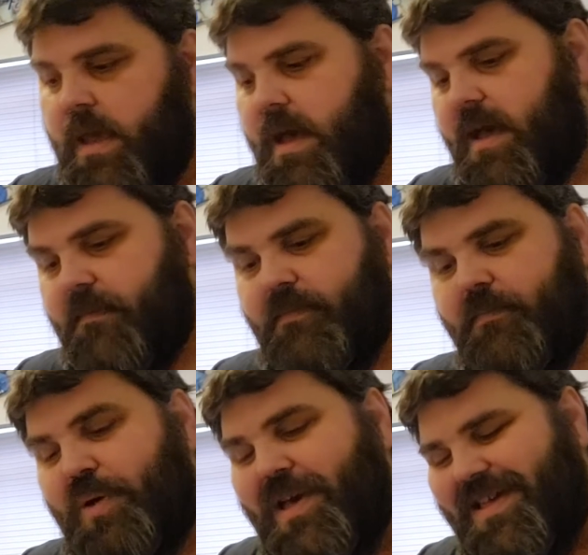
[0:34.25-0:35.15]

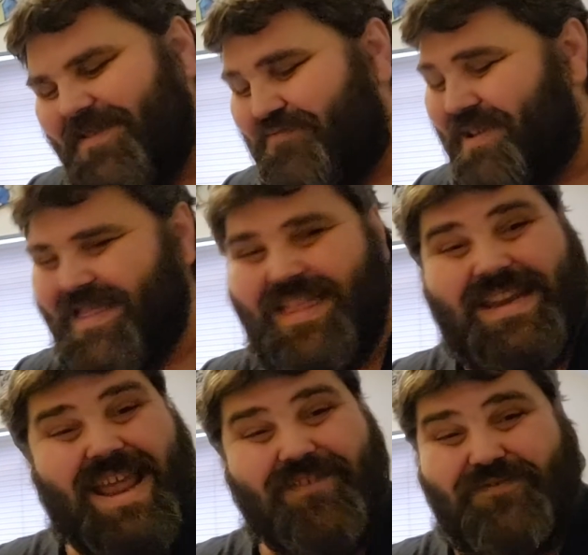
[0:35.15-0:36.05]

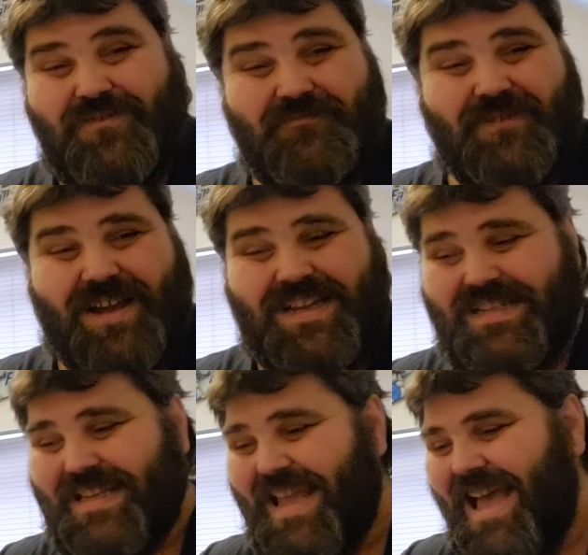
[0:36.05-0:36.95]
Never
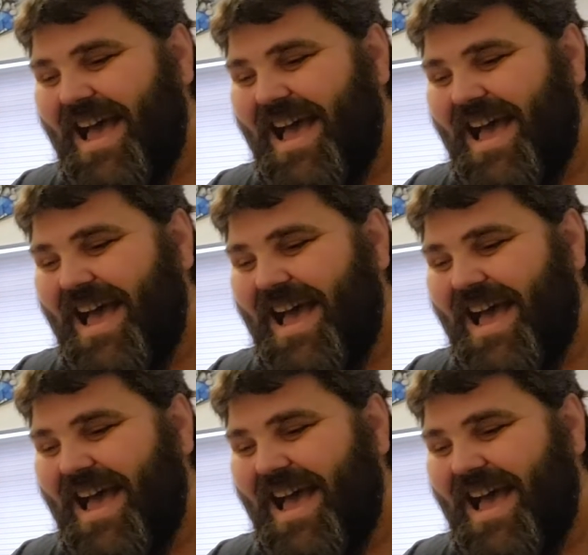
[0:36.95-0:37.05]
mind.